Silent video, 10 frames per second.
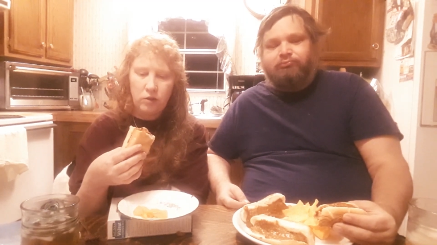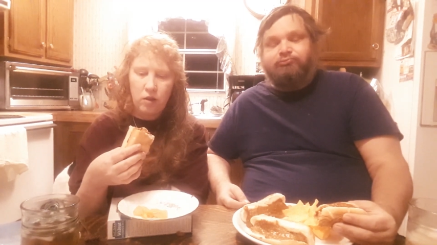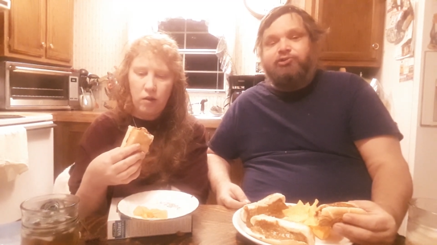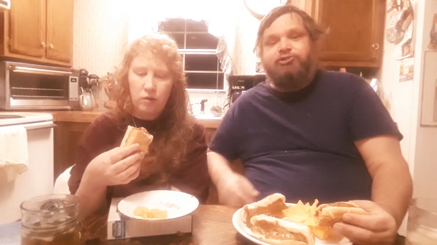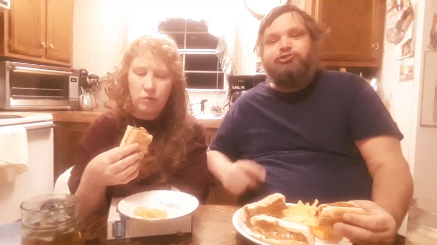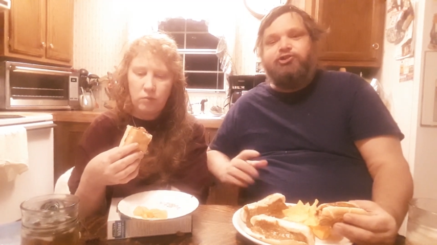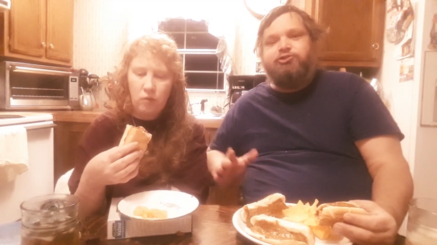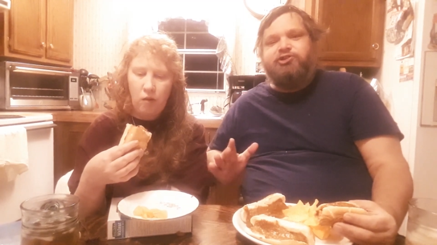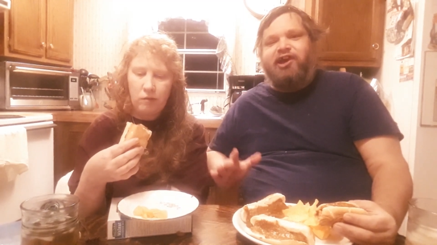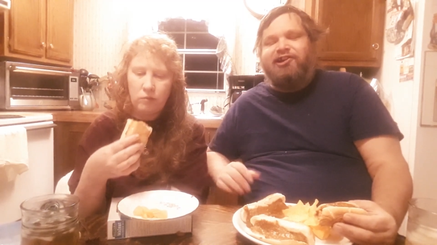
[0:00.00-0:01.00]
Speaker 1: No snow
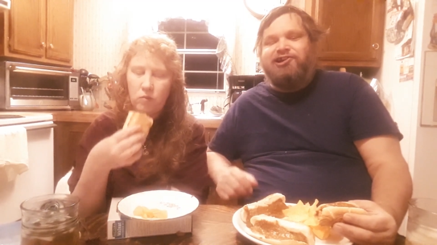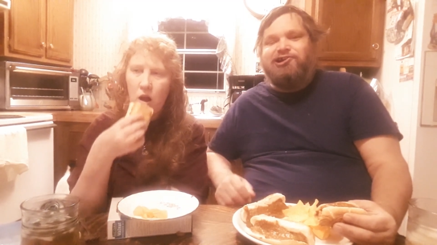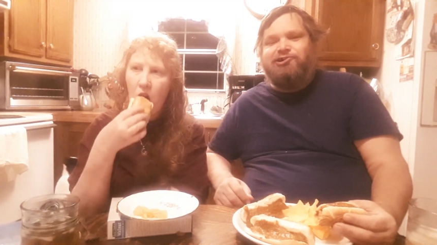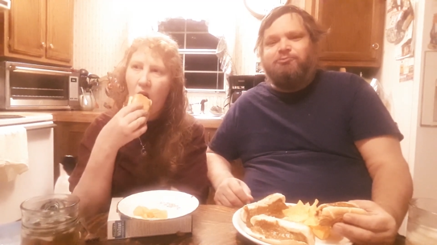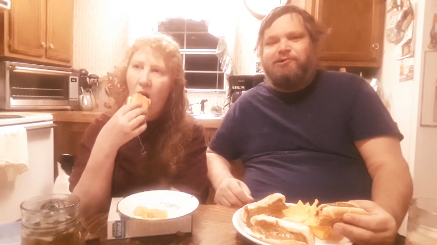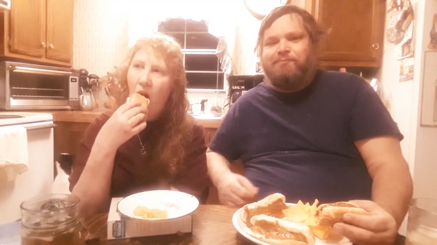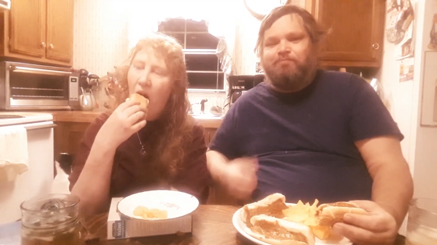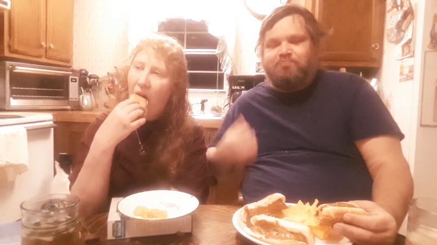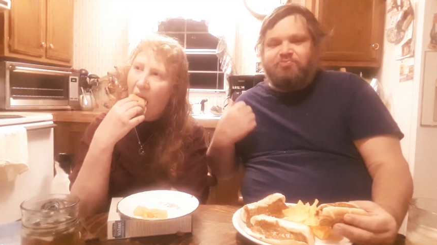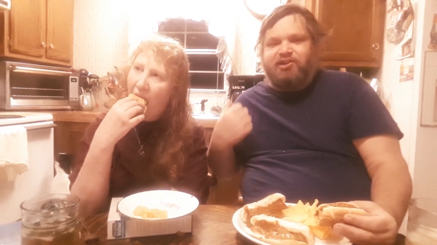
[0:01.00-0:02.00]
yet here, but
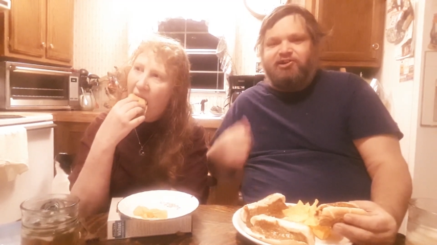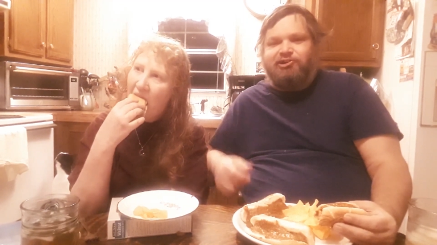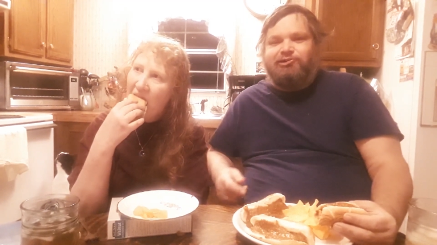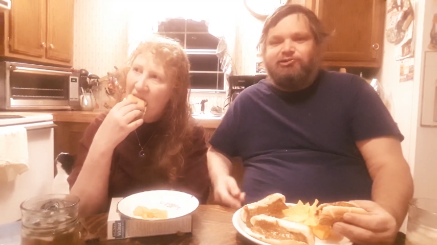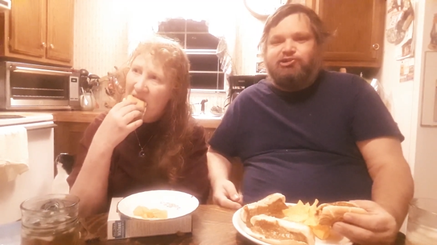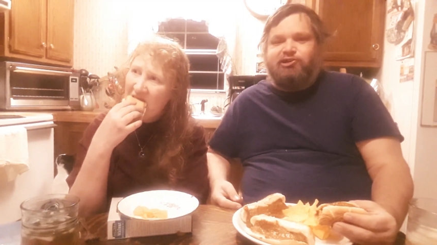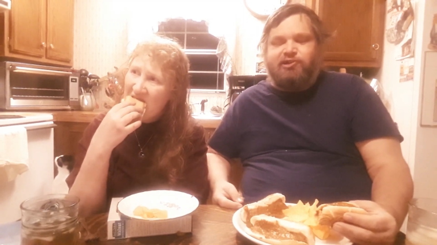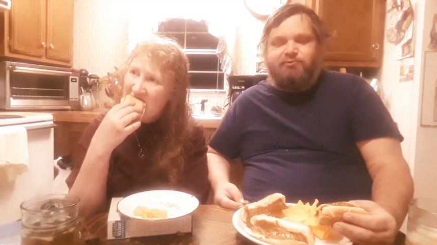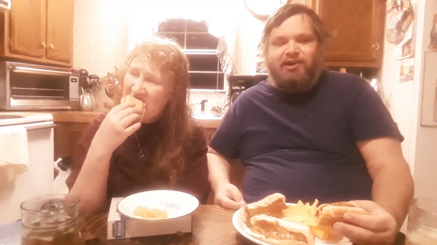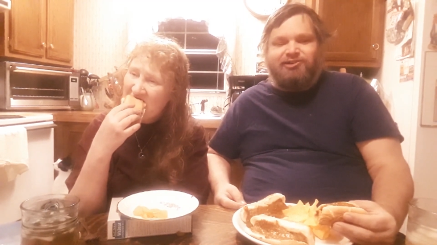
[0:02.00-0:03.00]
in Arkansas
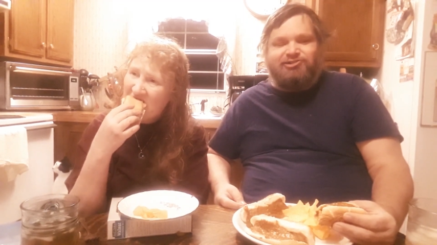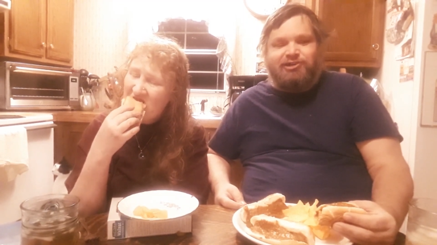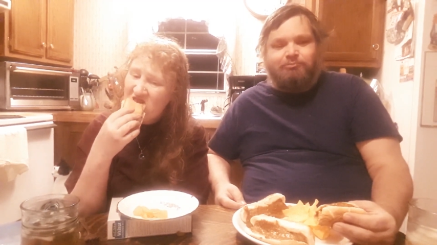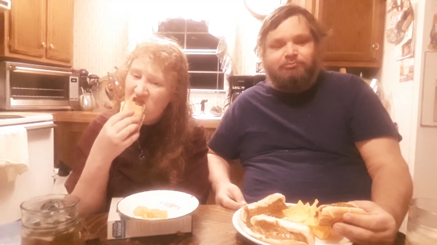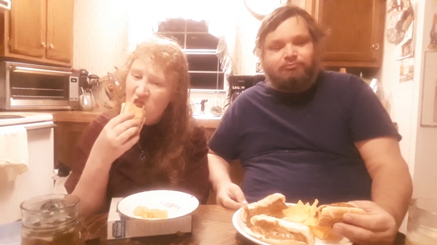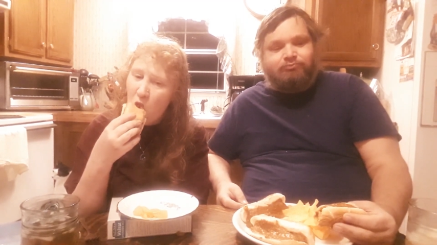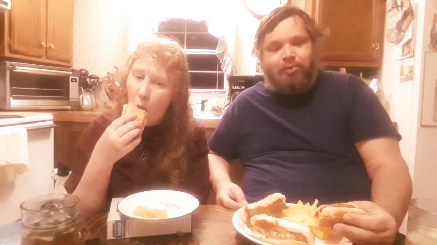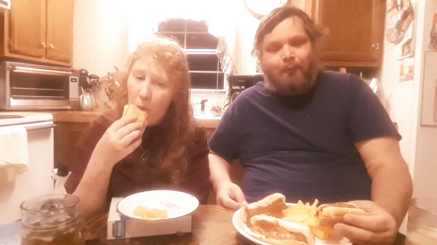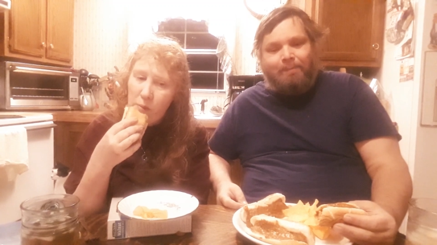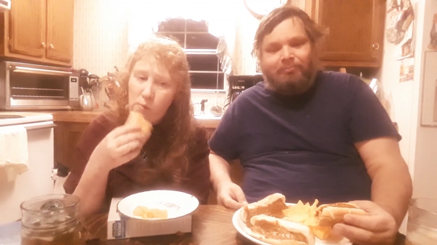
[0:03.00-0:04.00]
they've had some.
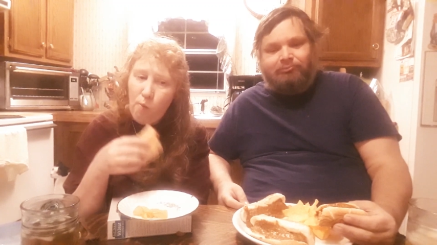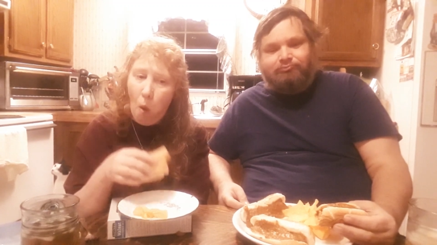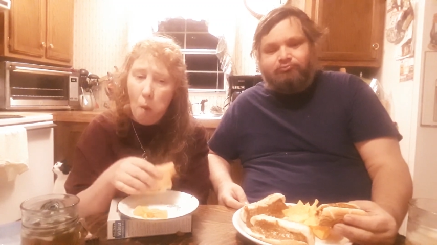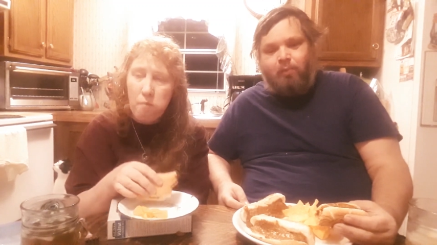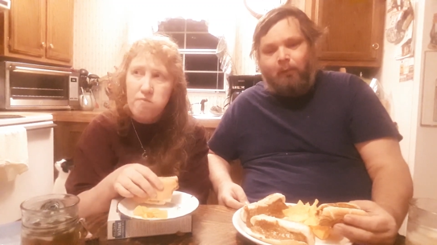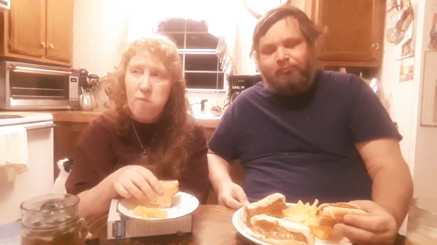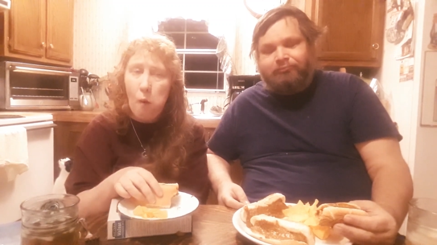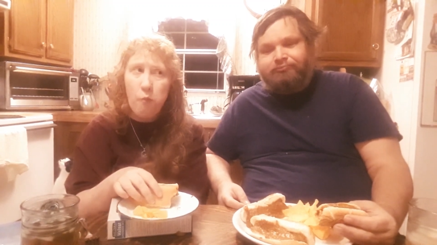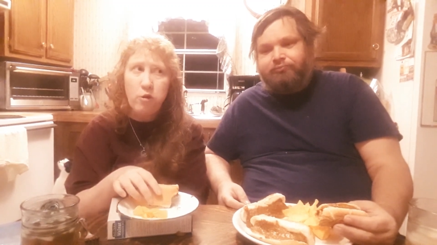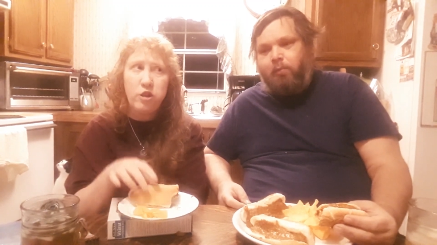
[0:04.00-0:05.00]

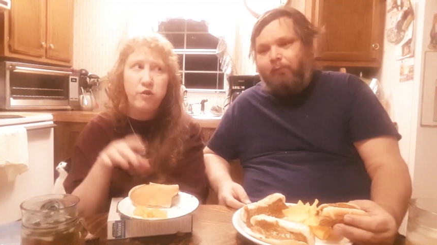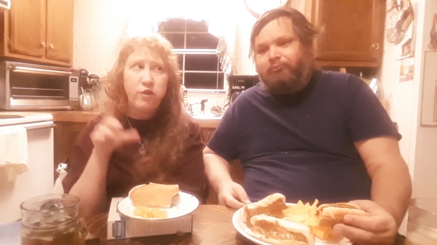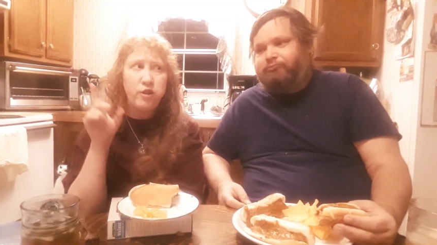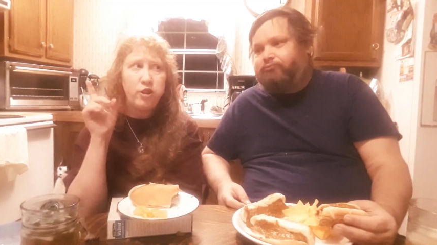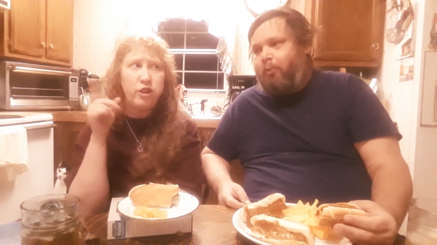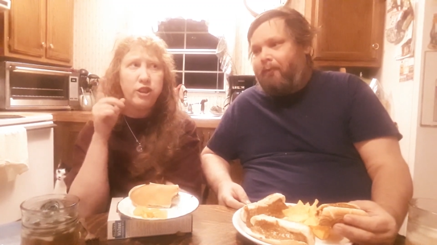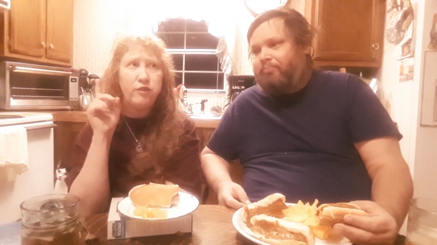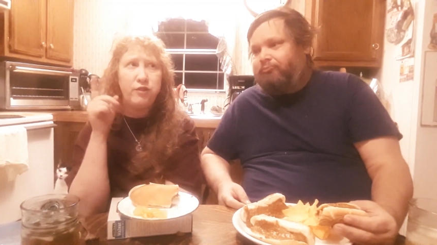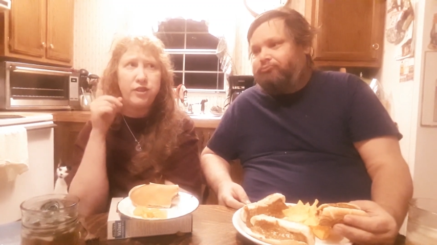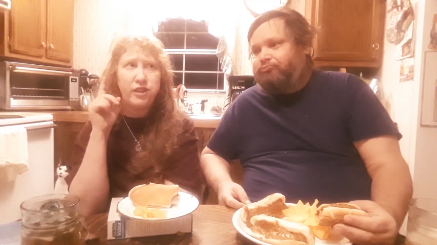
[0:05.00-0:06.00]
Speaker 2: Boy, it's feeling earlier.
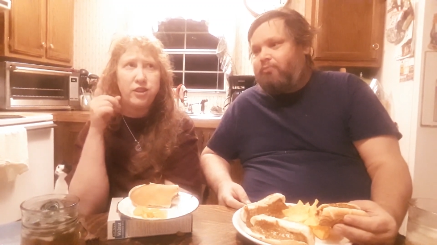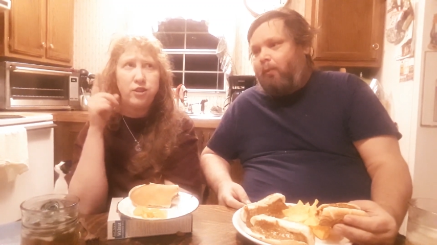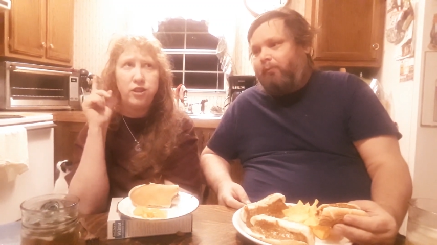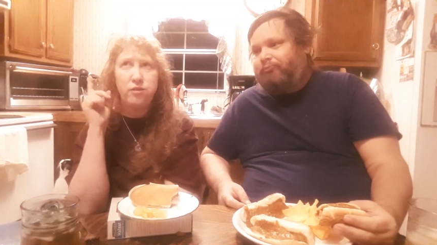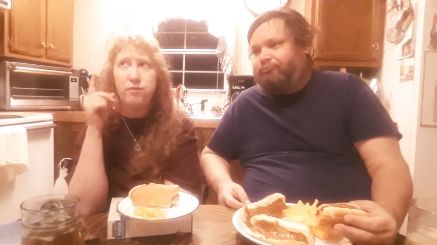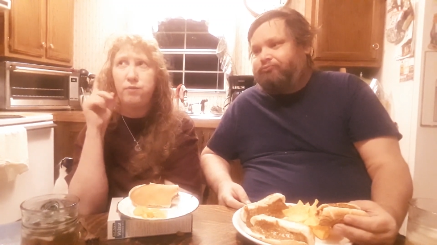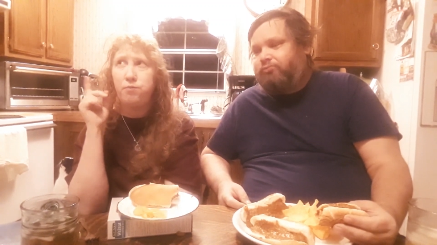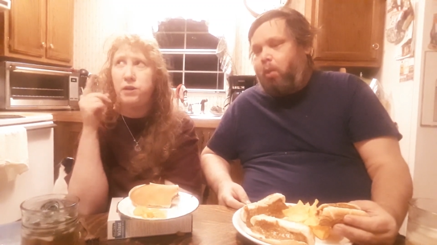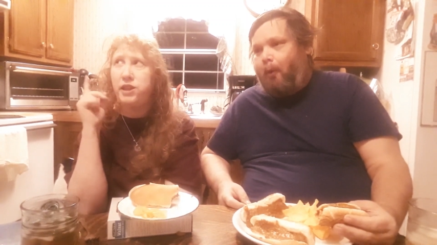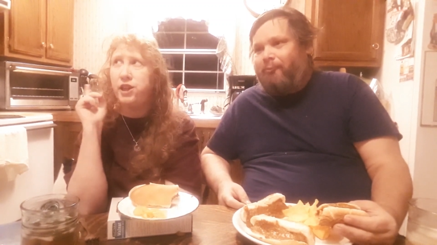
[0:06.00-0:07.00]
It feels like it could
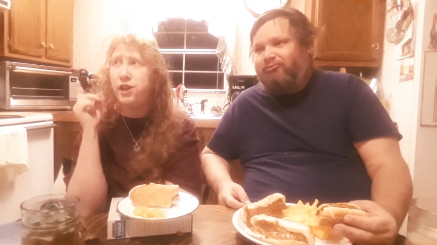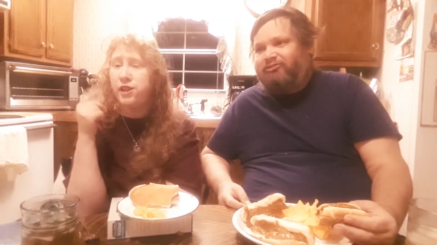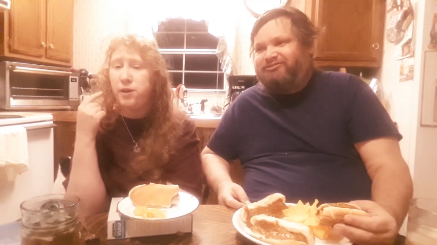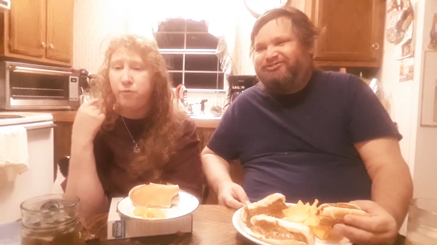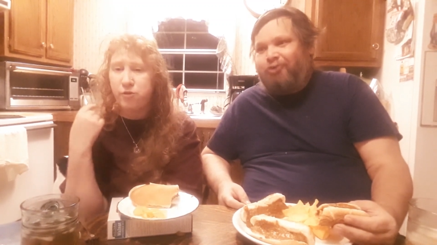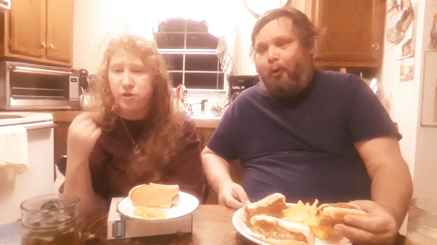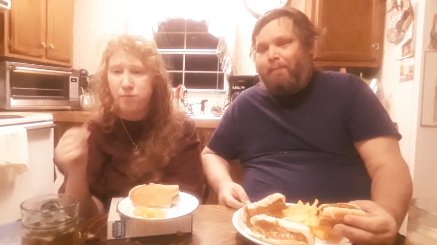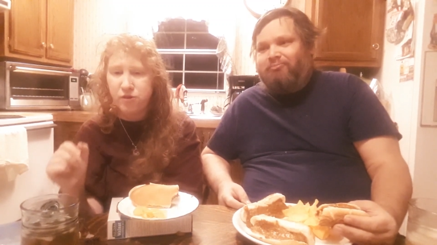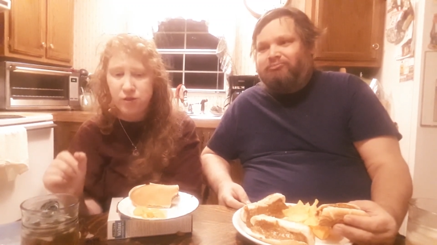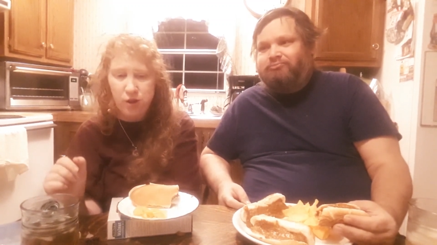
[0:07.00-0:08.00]
be gearing up for some
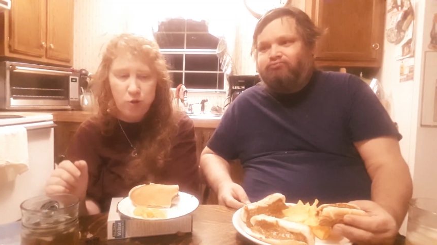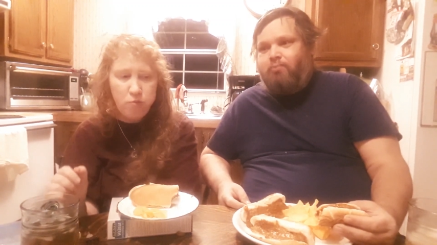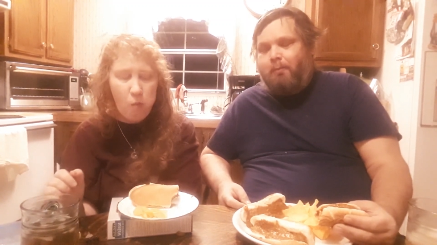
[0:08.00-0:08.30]
snow.